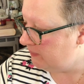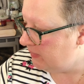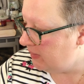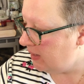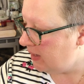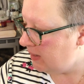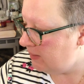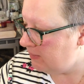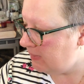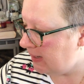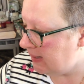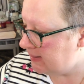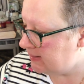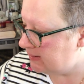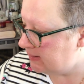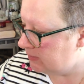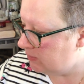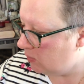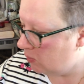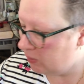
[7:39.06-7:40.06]
and make
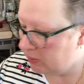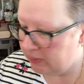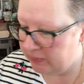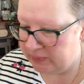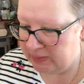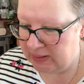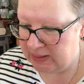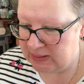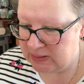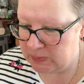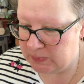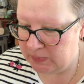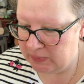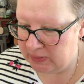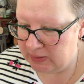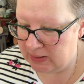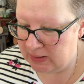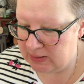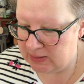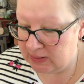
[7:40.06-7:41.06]
some more of these,
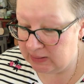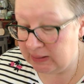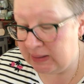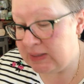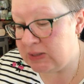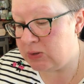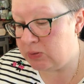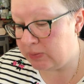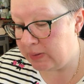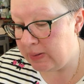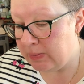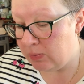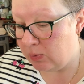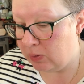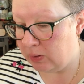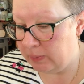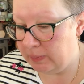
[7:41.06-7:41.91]
because at least 3 more,